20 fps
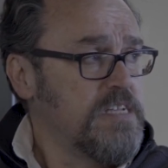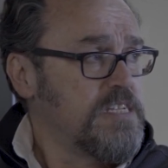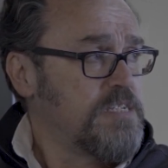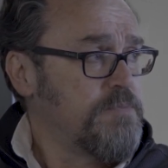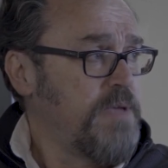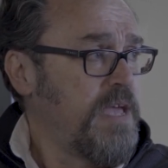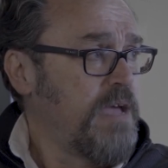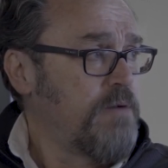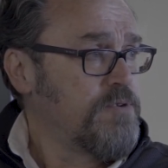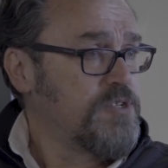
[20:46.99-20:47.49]
to
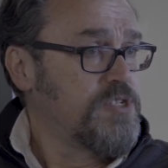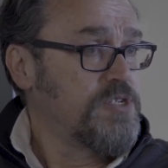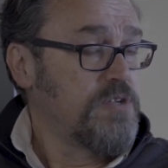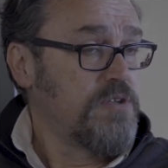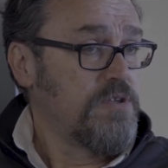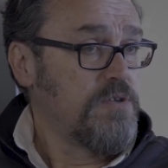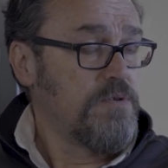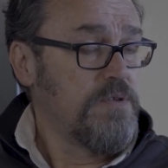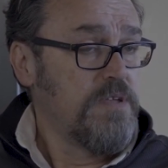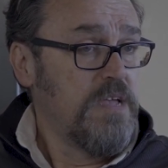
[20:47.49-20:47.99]
be able
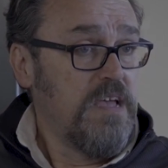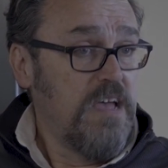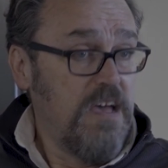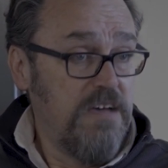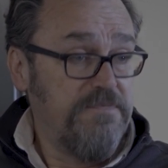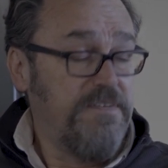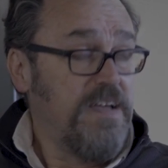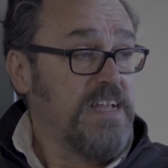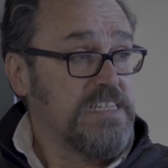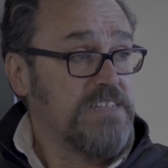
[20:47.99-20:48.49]
to
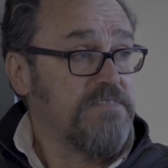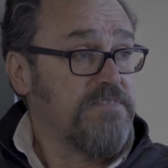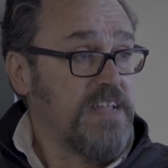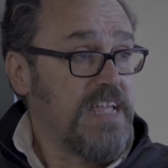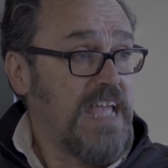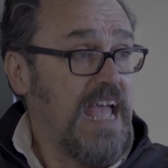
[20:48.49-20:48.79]
effectively